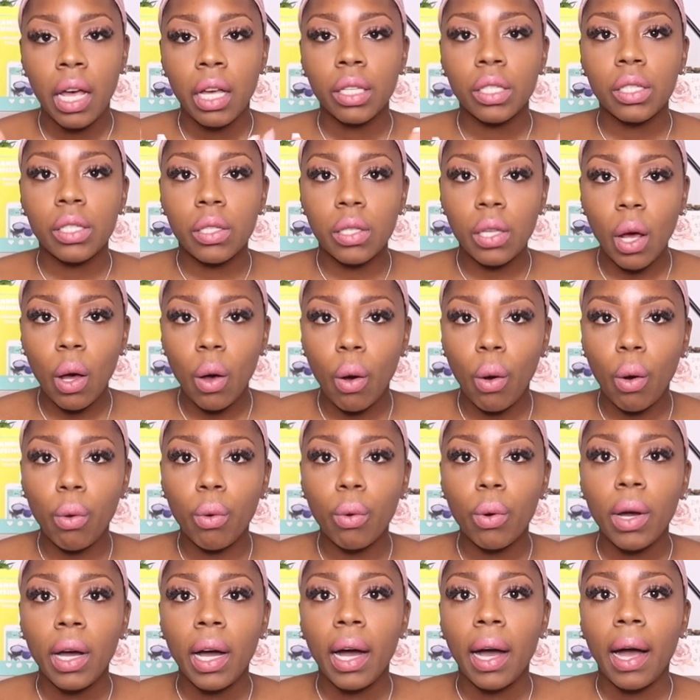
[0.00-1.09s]

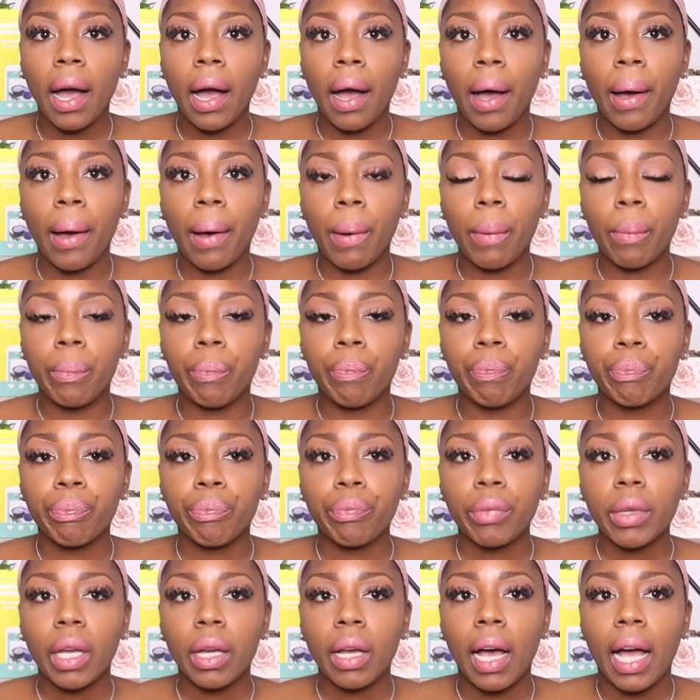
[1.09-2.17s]
So um,
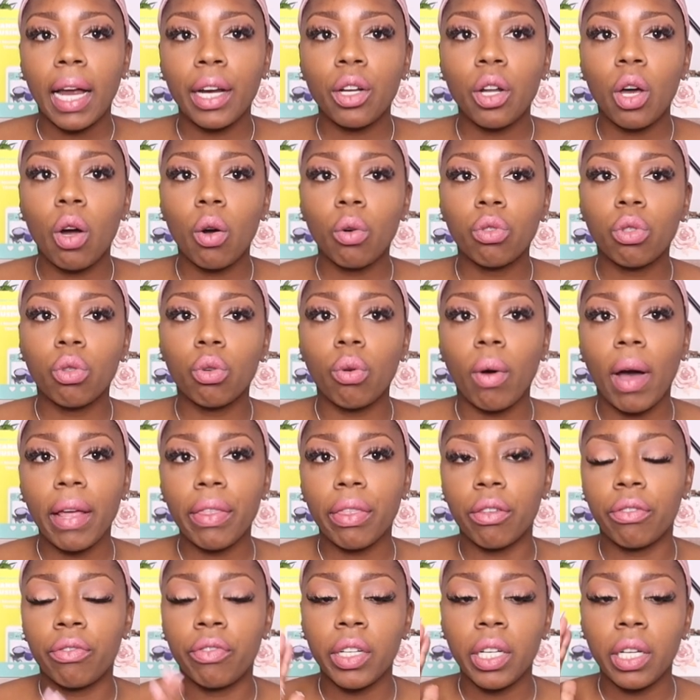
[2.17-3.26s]
I know throughout
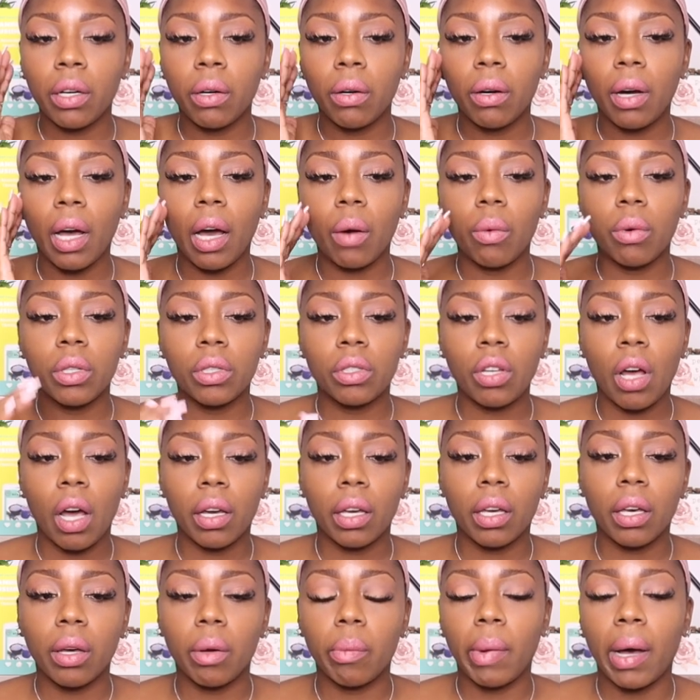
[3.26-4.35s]
the video I was
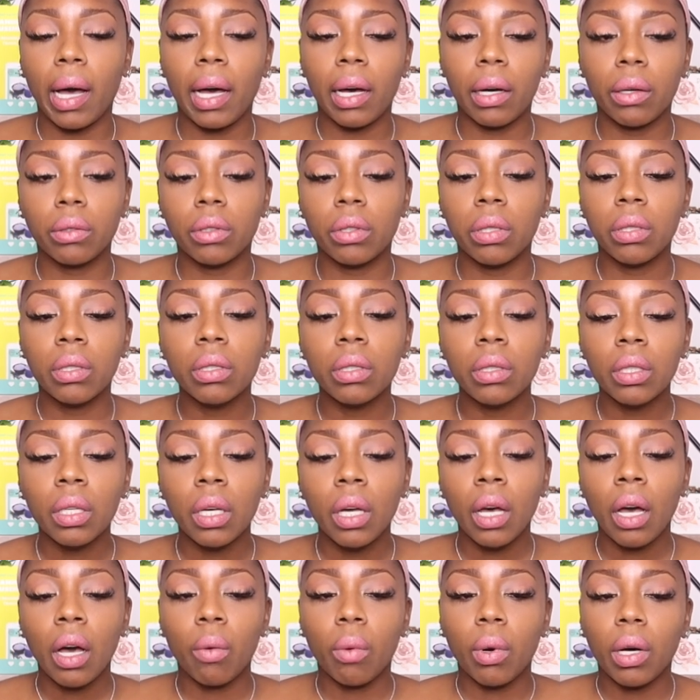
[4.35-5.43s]
talking about,
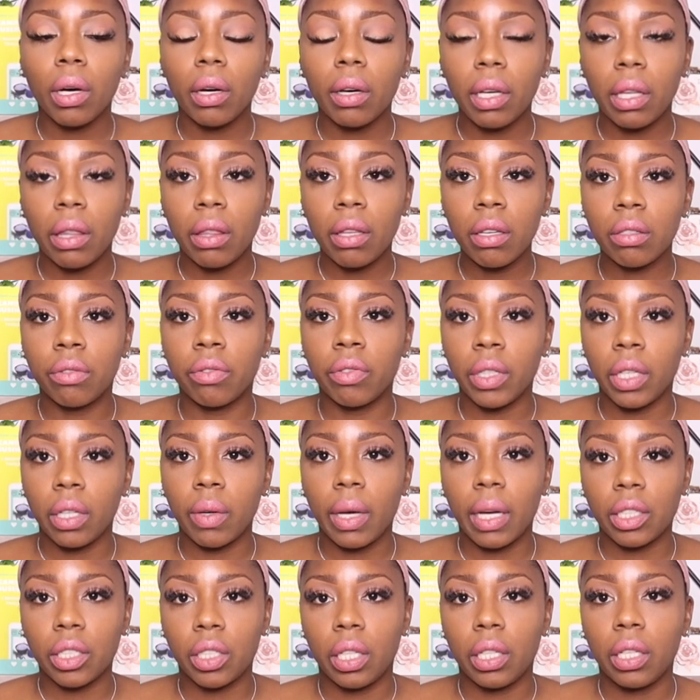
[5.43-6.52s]
well, in this video
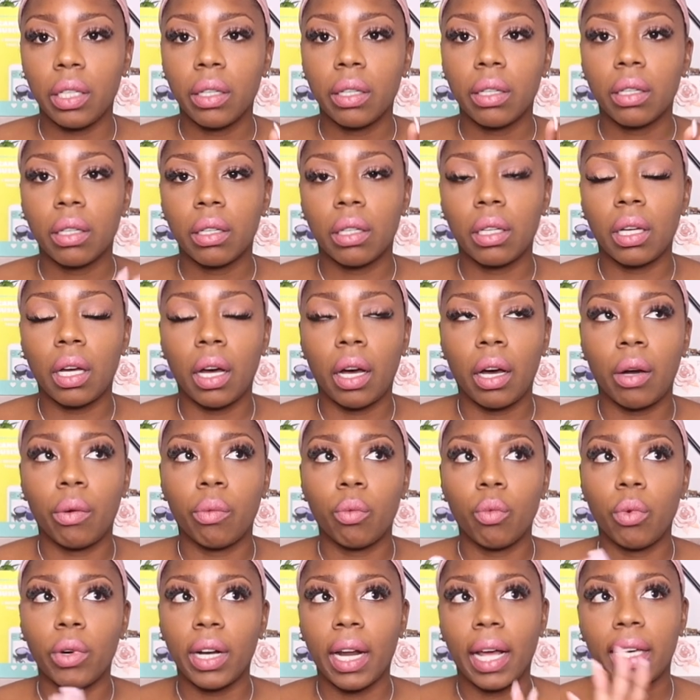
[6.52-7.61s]
actually,
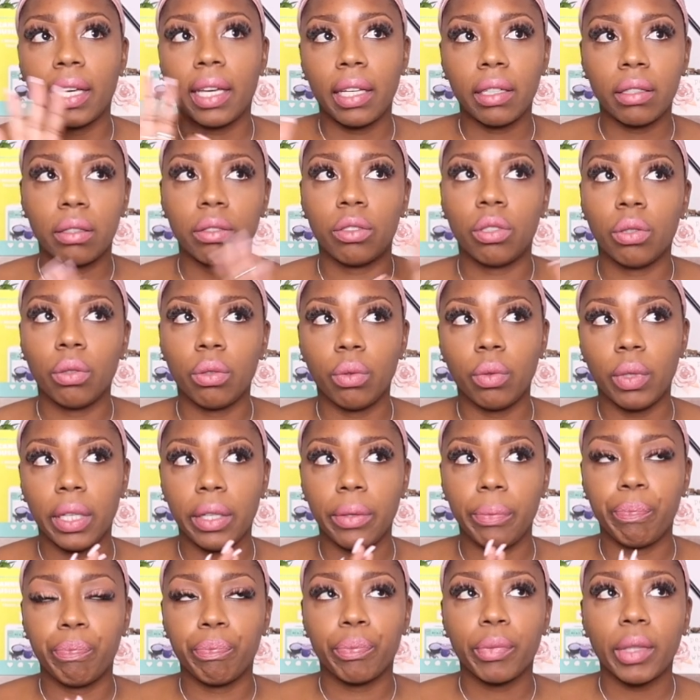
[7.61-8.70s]
um, when I get to
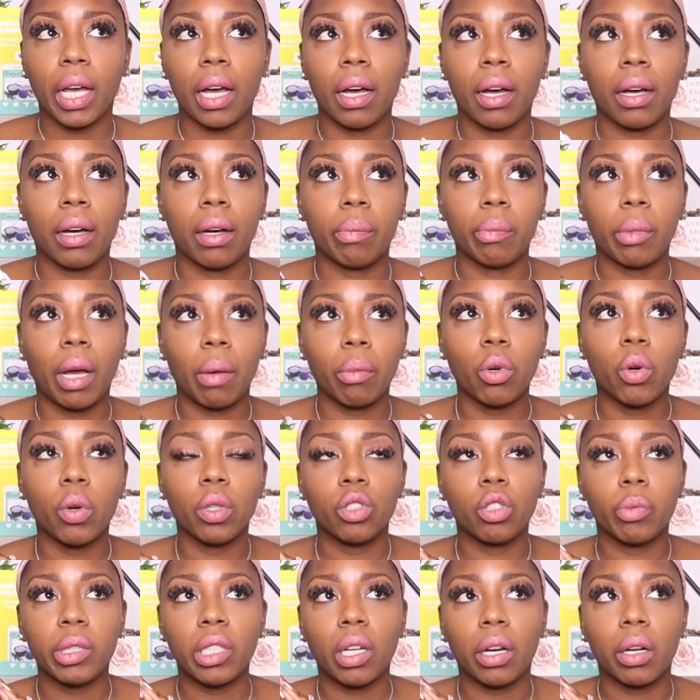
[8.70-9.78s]
it, um, I'm going
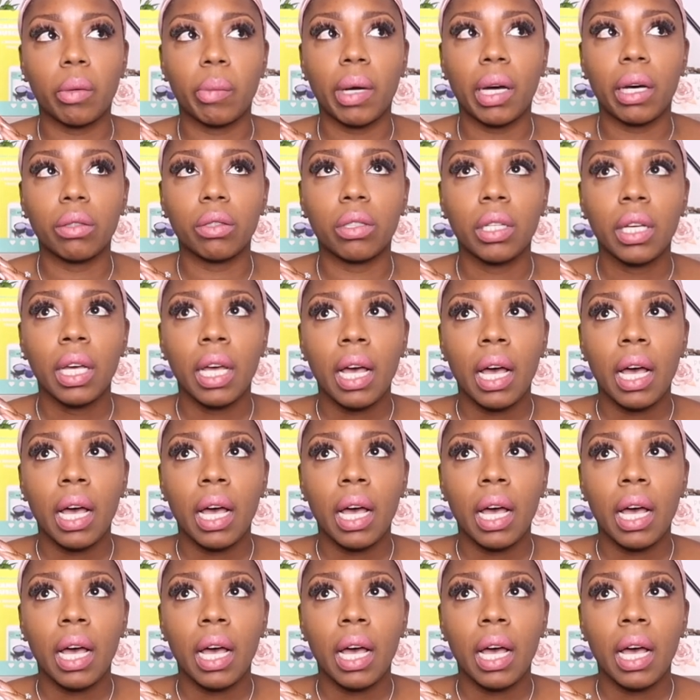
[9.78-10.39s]
to be talking about